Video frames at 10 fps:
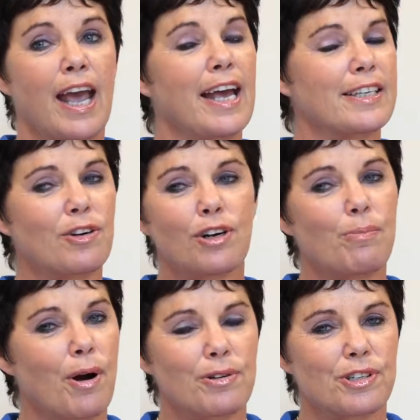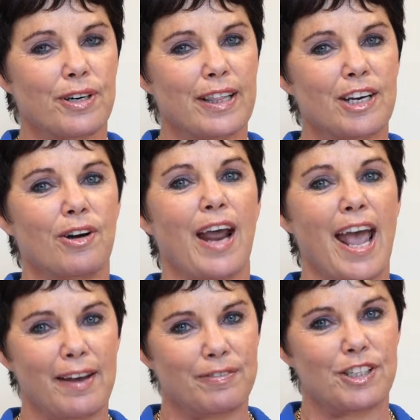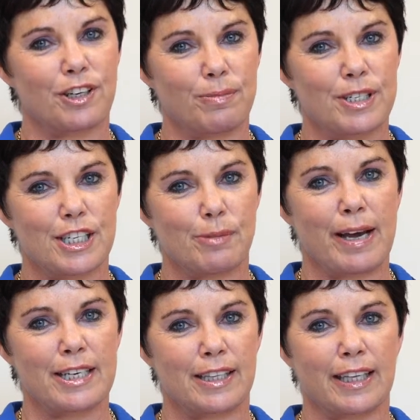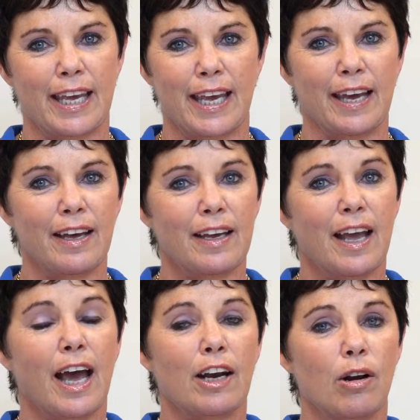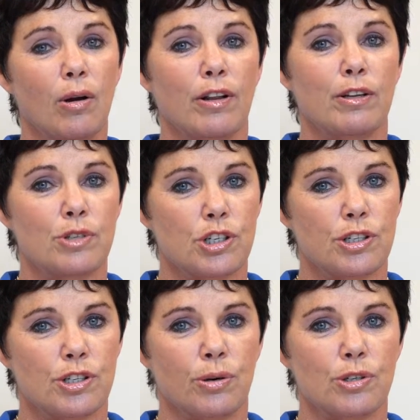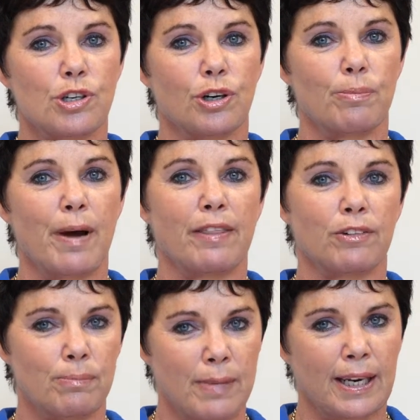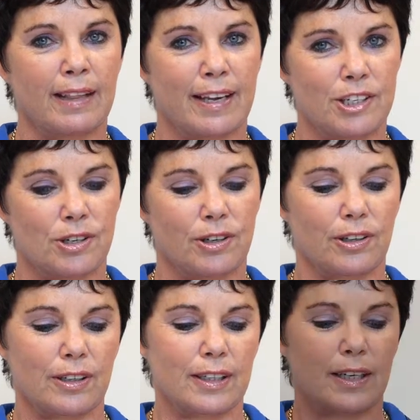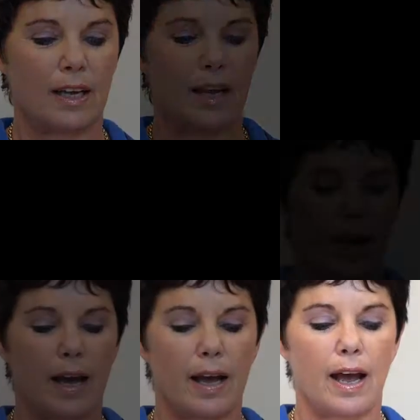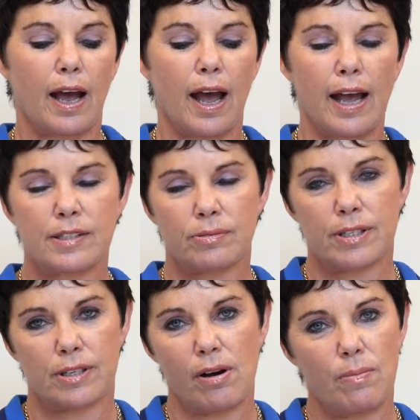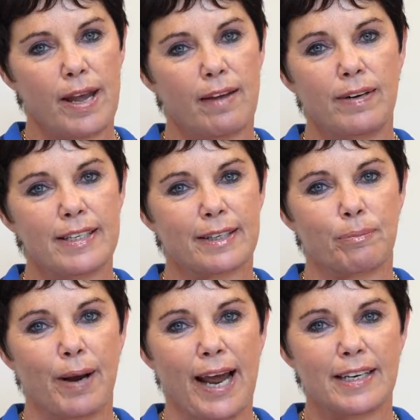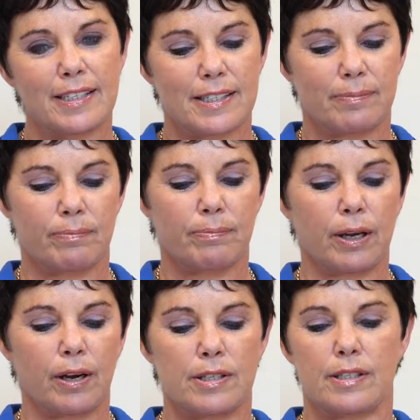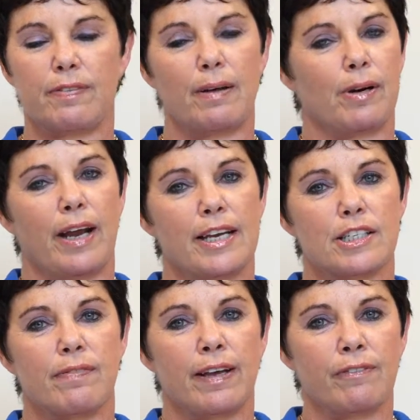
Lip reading: It's not compulsory, they don't have to participate in the care, and a lot of them choose not to, but there are many that do. As a result, we have less complaints because the family are actively